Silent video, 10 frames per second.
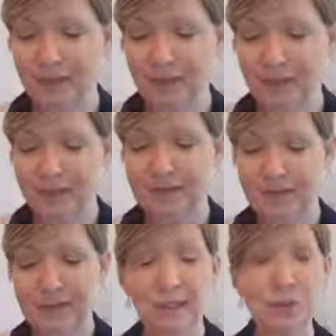this
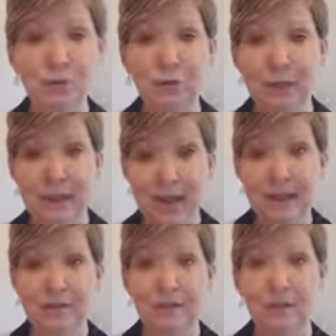teacher
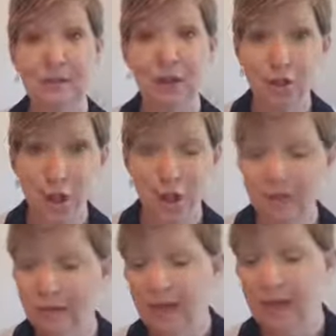has a dog